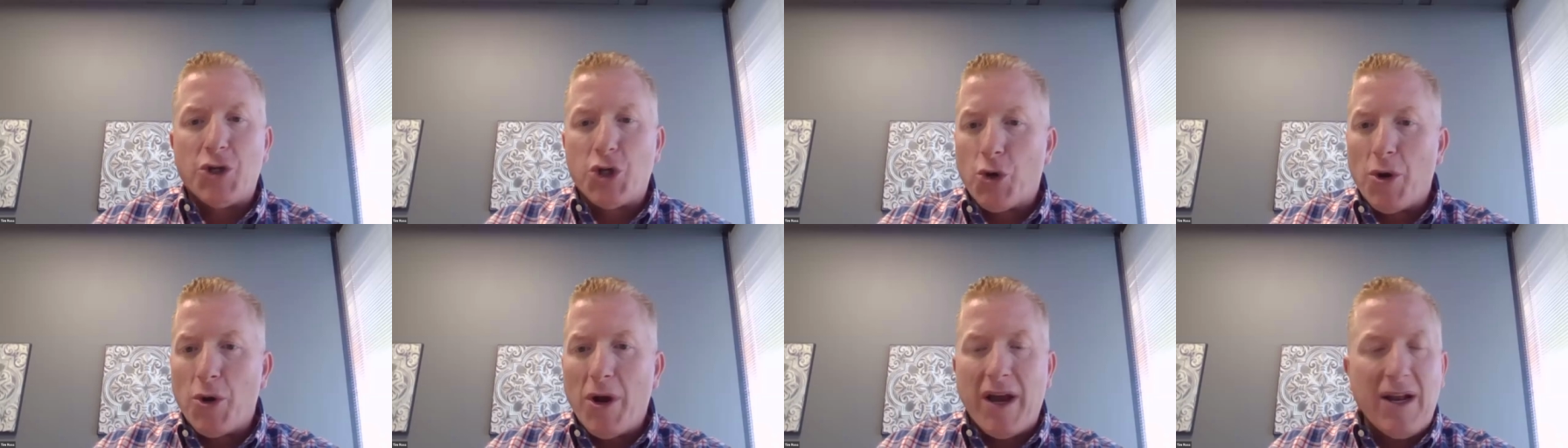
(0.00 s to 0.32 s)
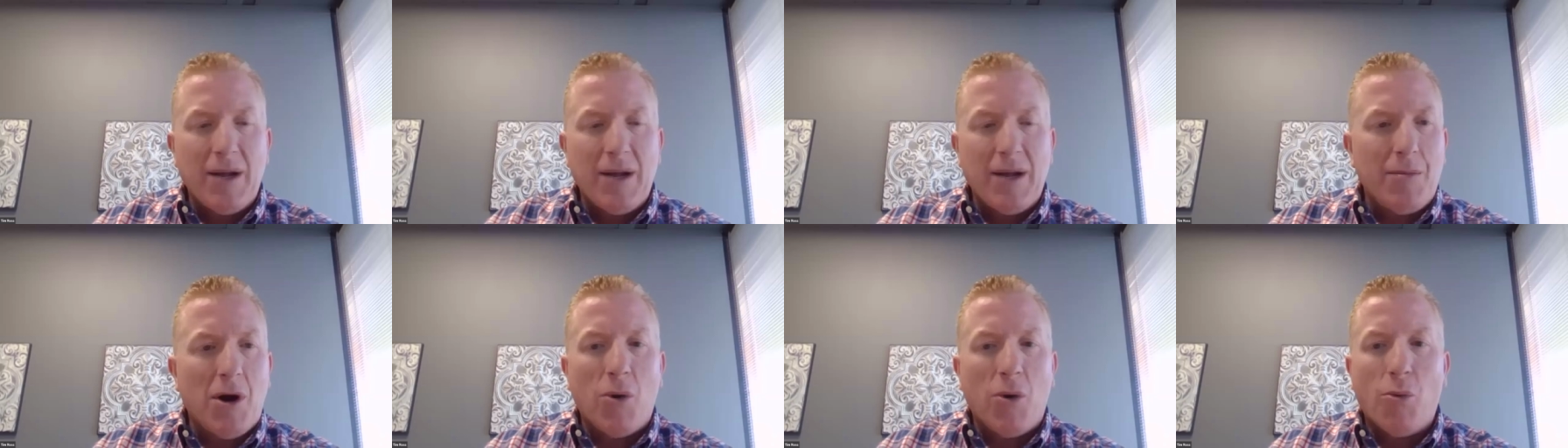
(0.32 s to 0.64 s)

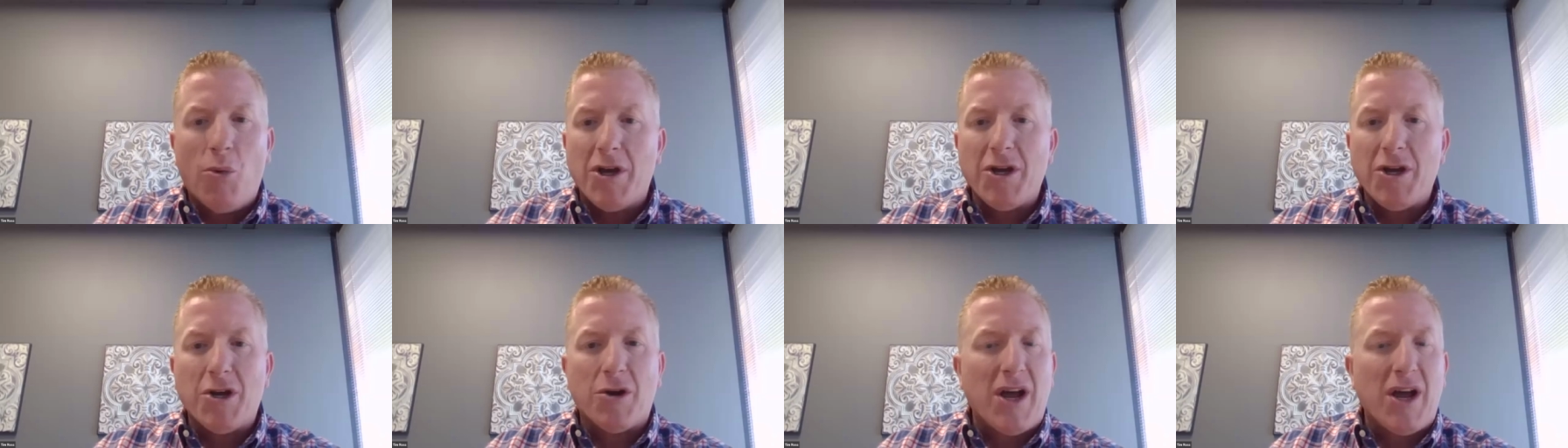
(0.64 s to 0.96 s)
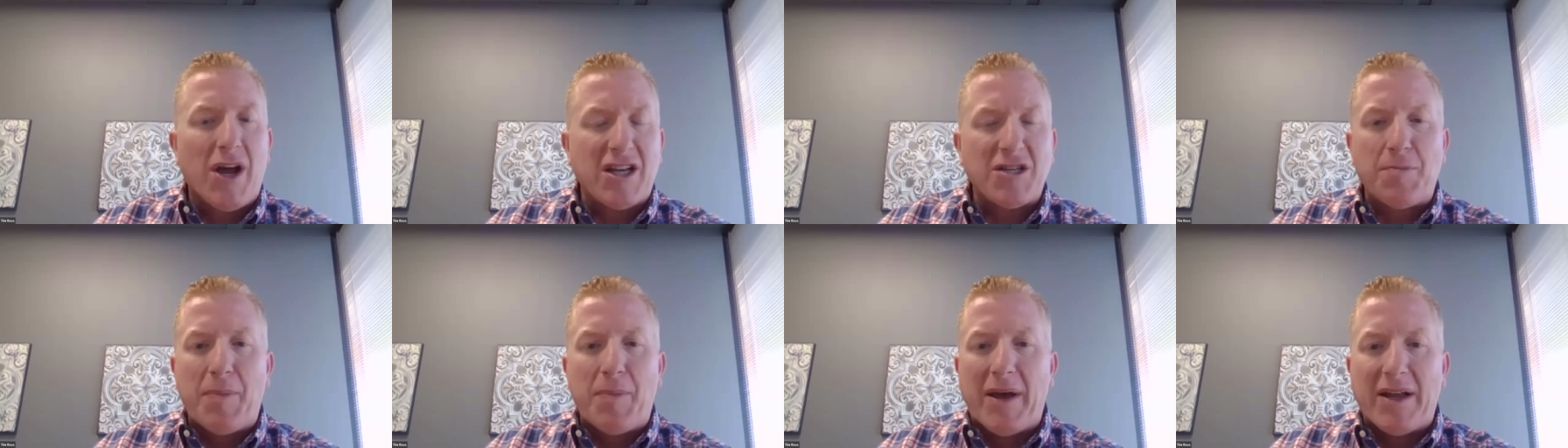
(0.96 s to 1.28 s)
train them on what
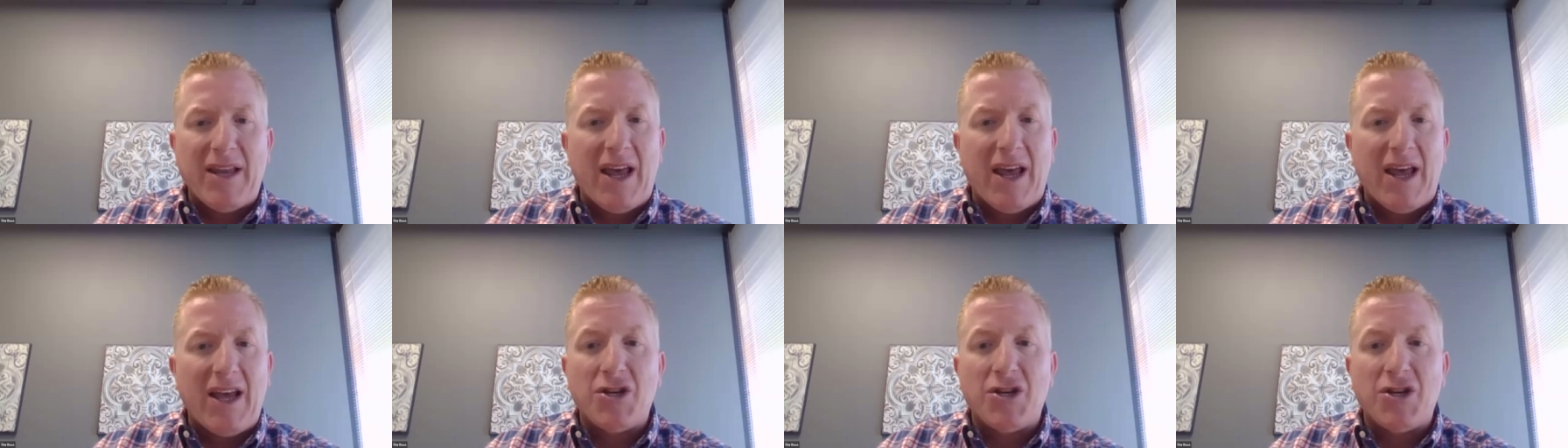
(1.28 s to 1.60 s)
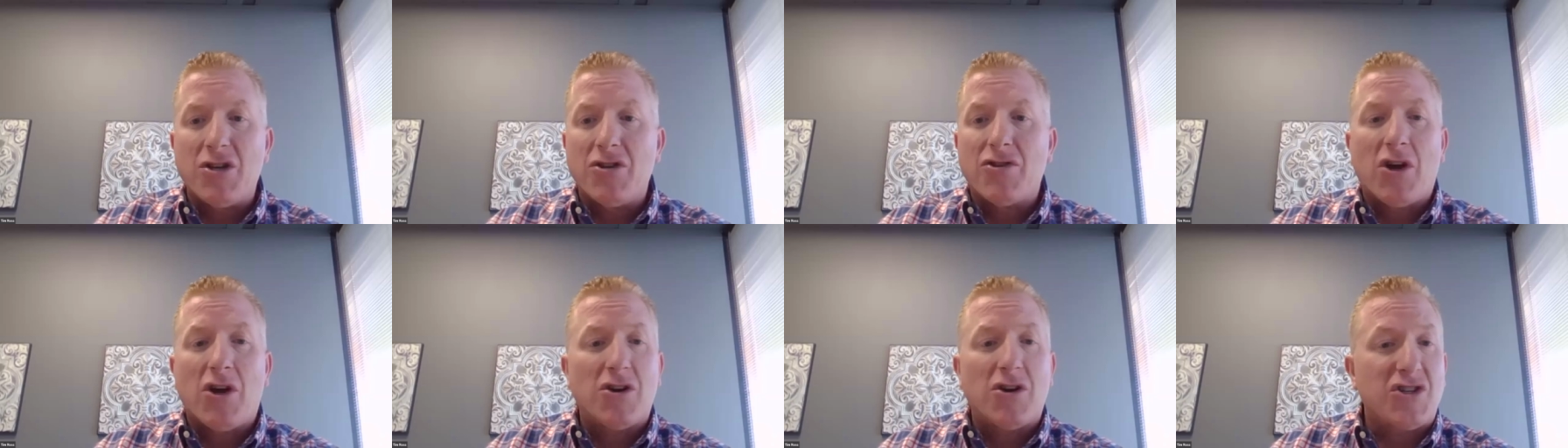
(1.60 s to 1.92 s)
your
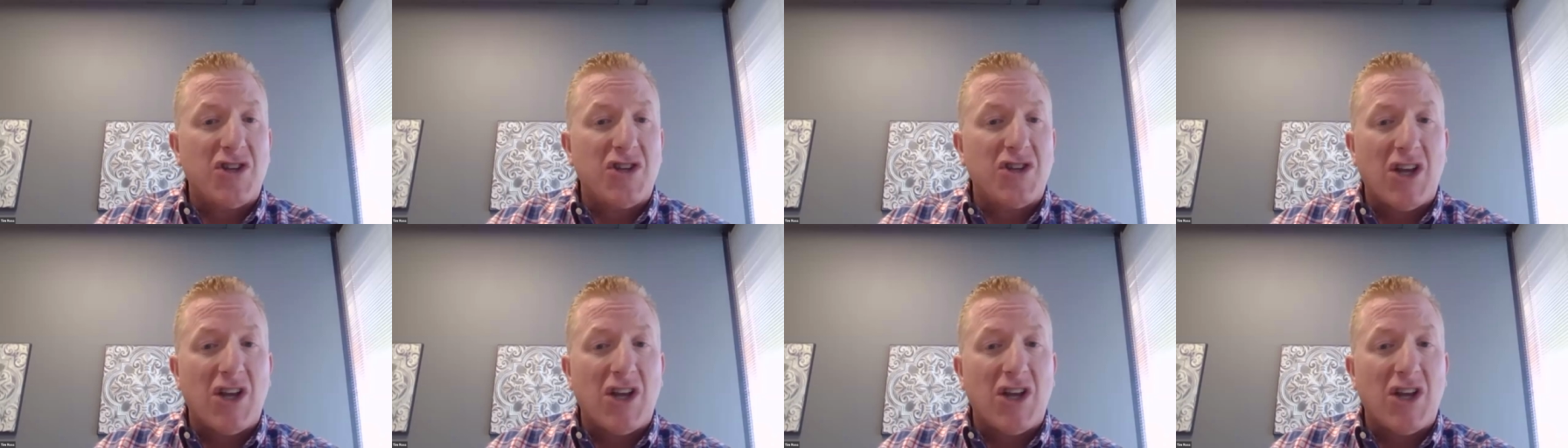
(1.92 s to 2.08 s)
expectations are,